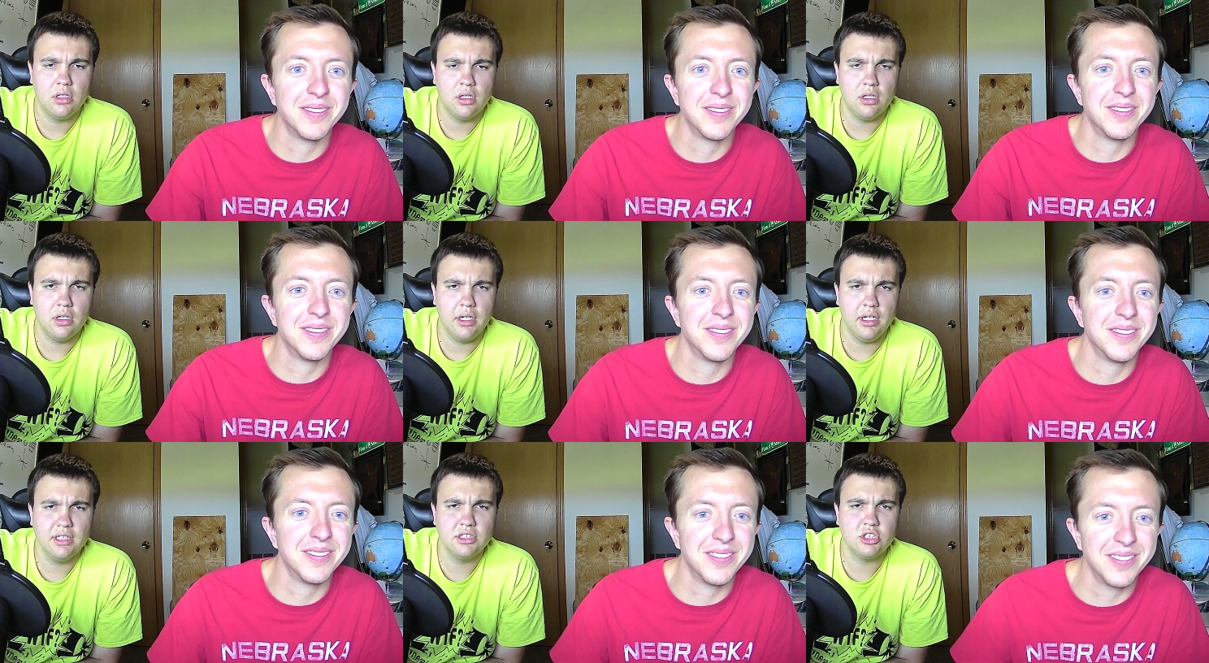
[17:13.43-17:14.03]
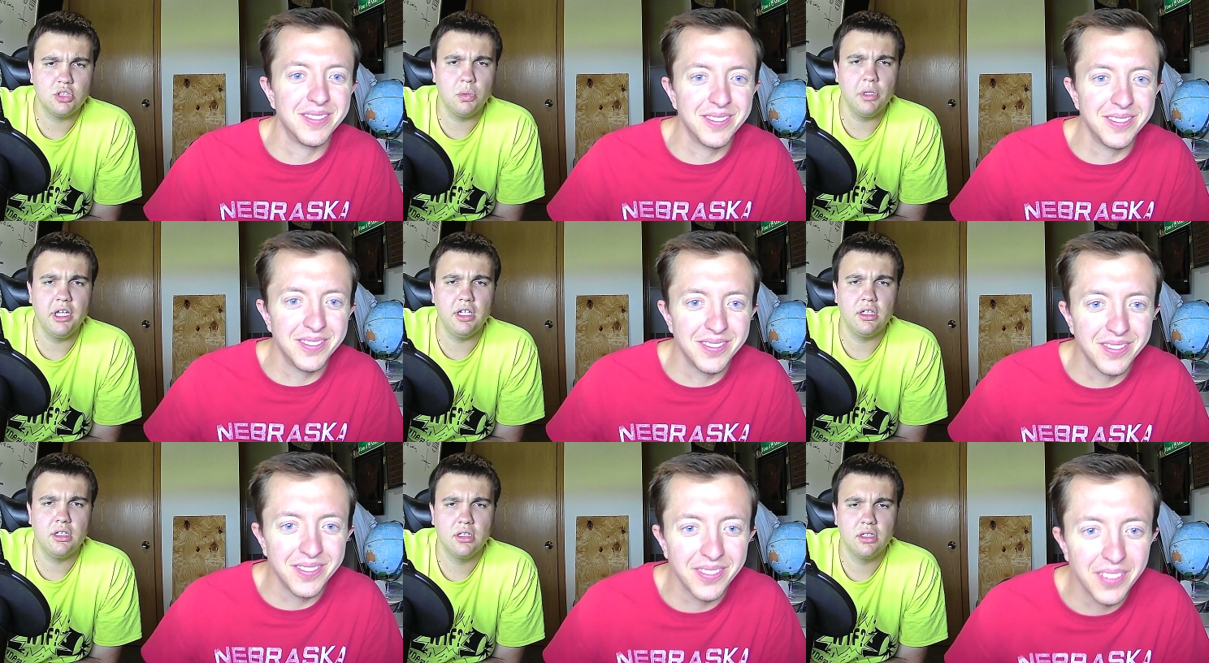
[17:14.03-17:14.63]
Speaker 1: He doesn't tweet.
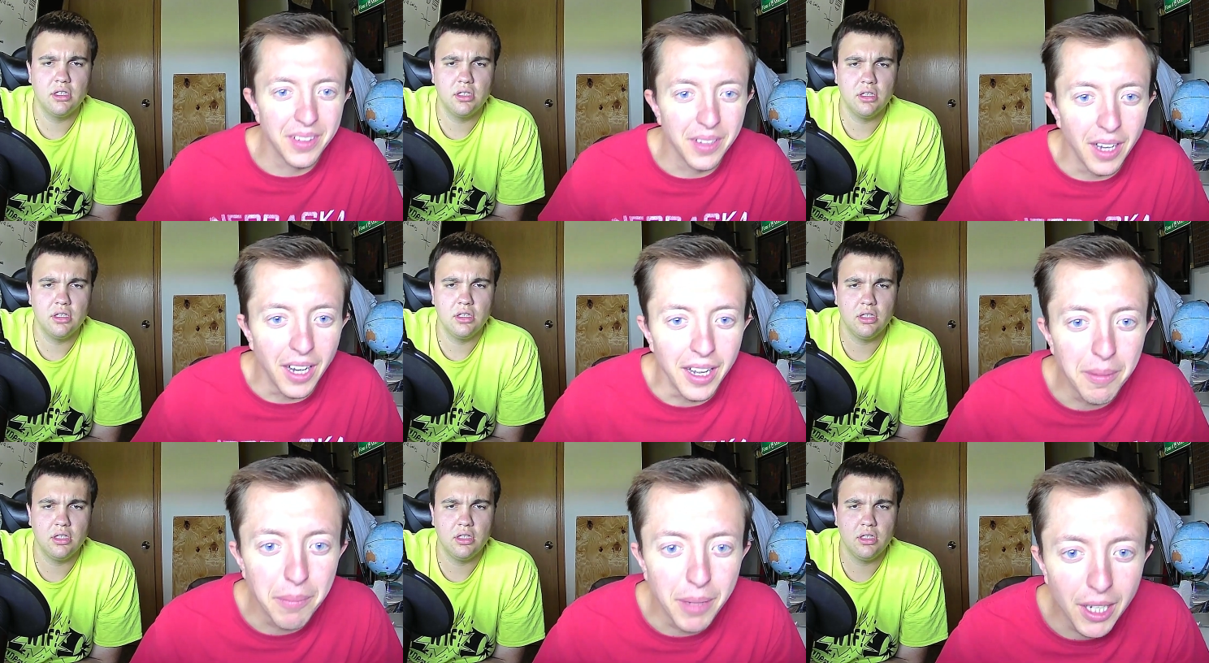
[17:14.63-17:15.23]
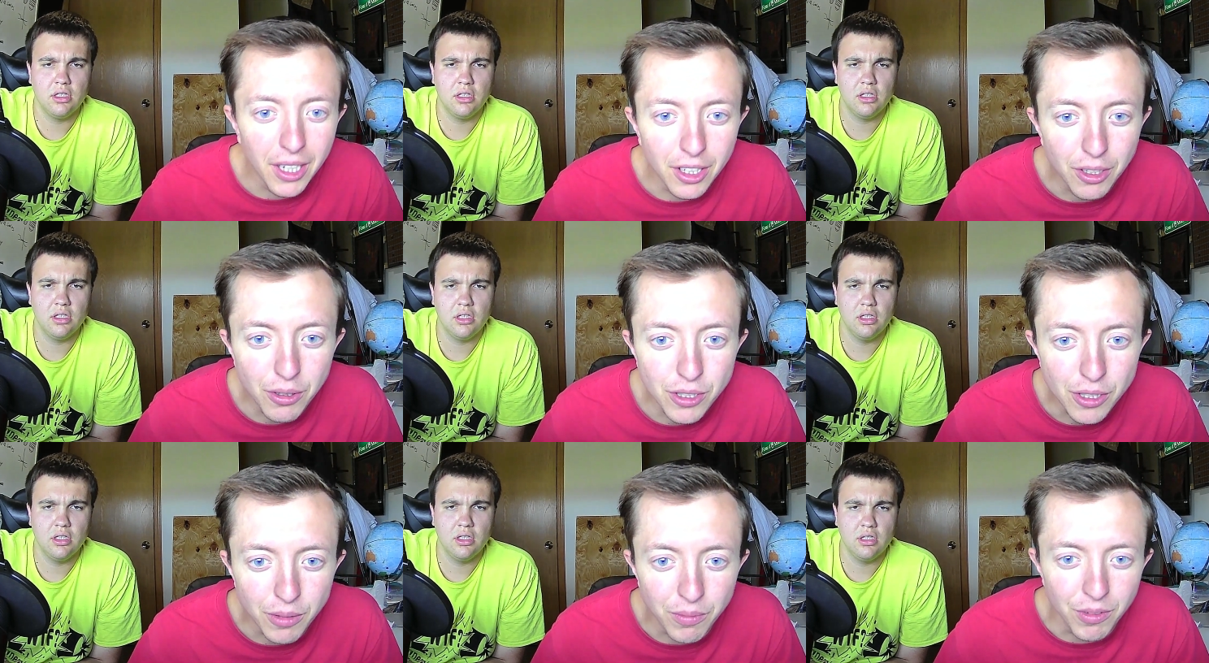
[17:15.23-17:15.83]
I made
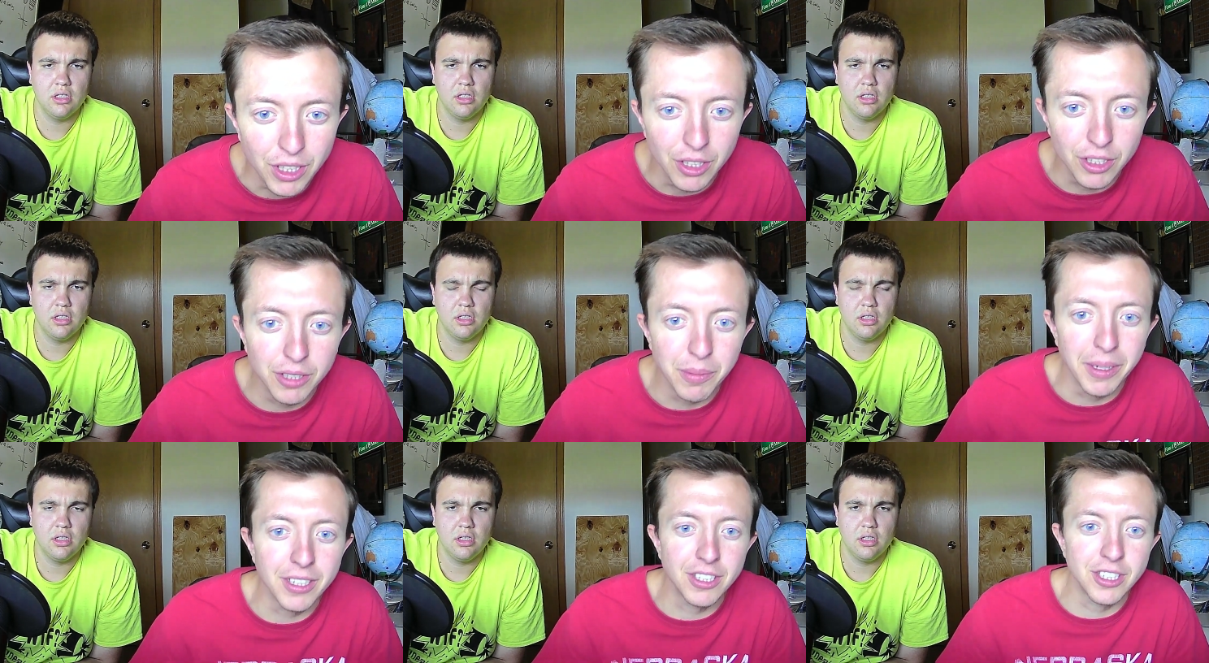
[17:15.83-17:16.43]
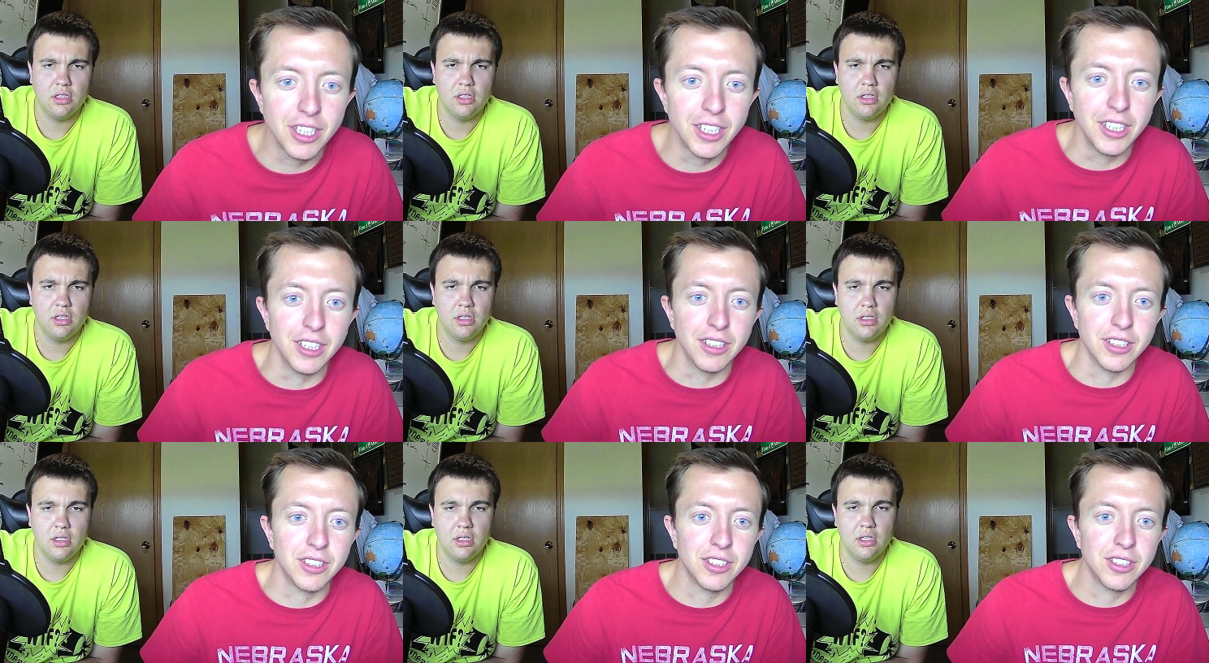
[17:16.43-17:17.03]
YouTube videos about
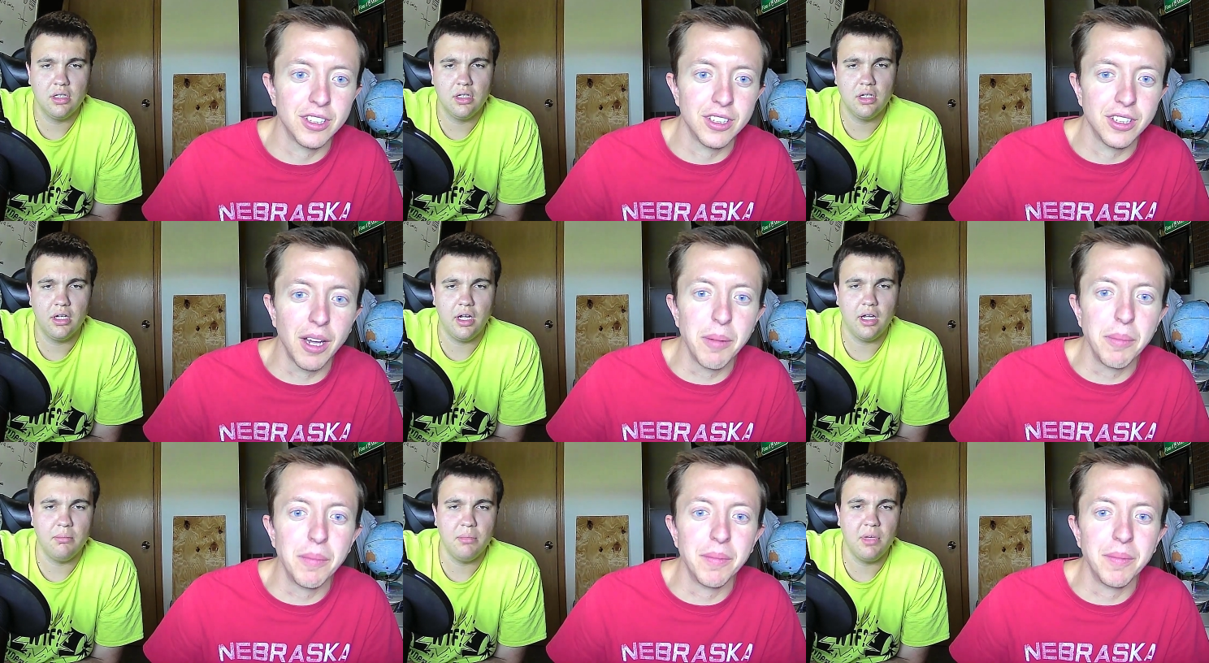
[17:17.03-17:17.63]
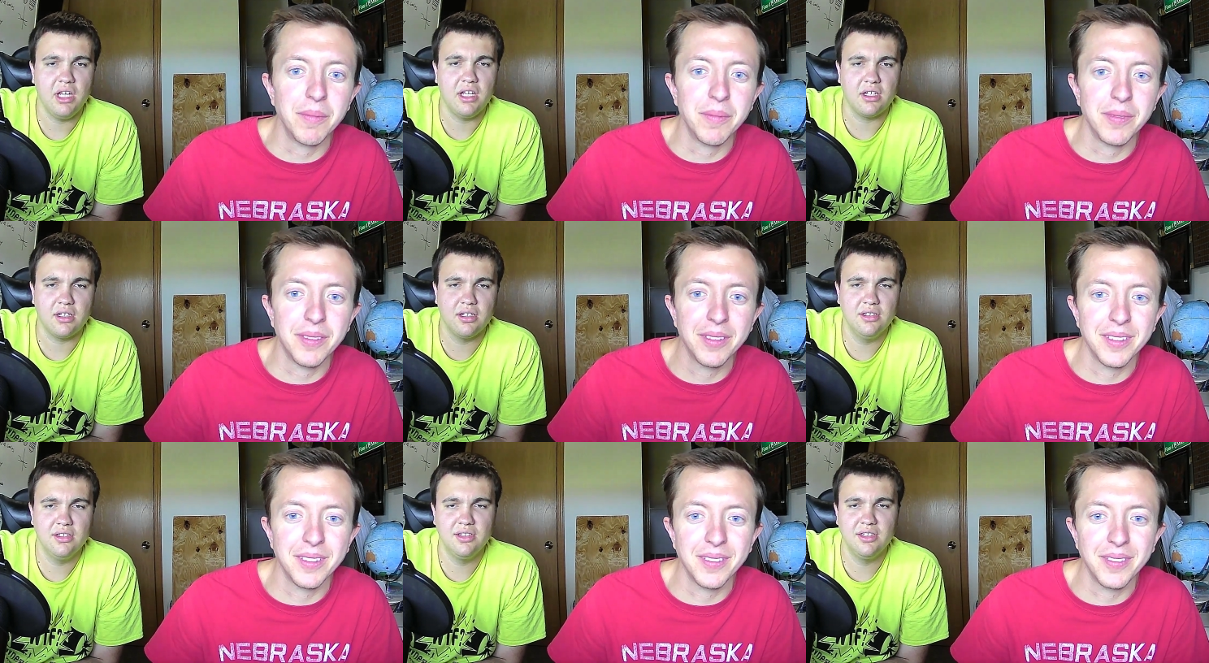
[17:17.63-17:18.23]
science.
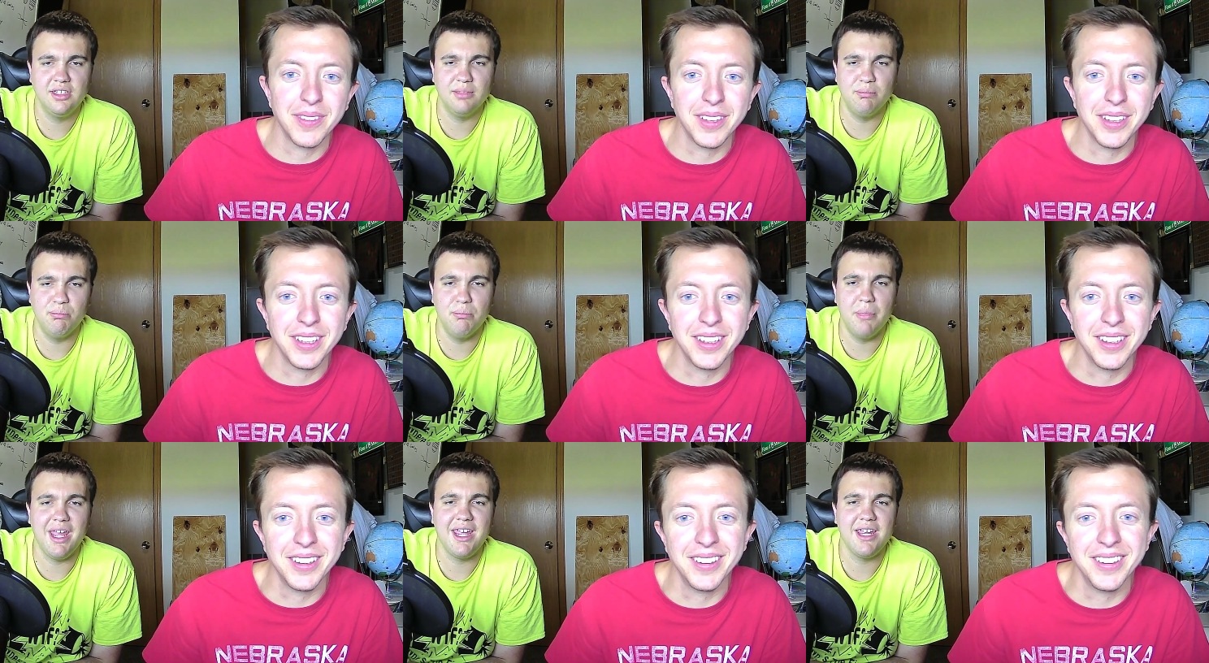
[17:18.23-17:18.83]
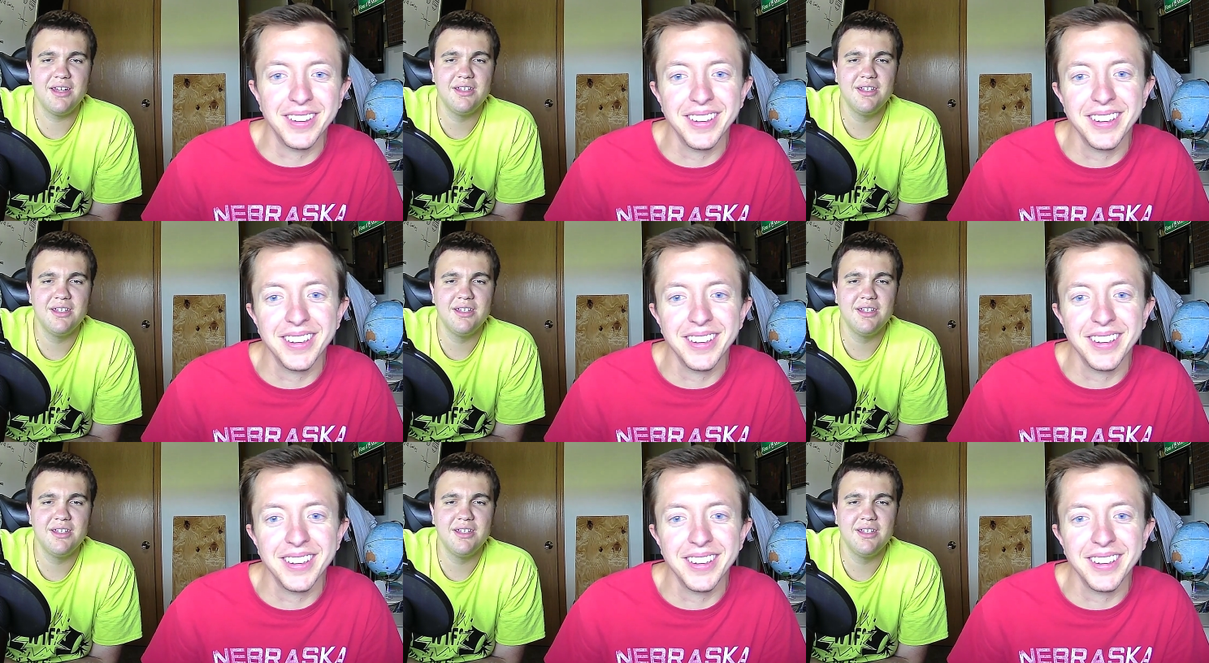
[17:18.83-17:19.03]
Speaker 2: You made.